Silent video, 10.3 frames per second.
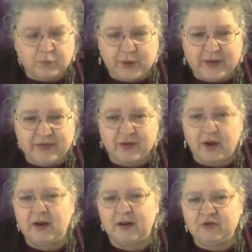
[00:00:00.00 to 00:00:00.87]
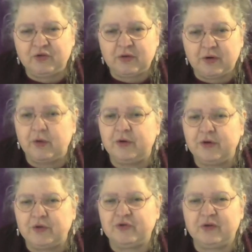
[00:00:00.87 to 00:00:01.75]
with a little sugar or
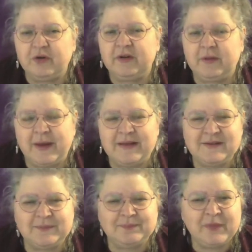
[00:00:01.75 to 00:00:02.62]
no sugar, it depends.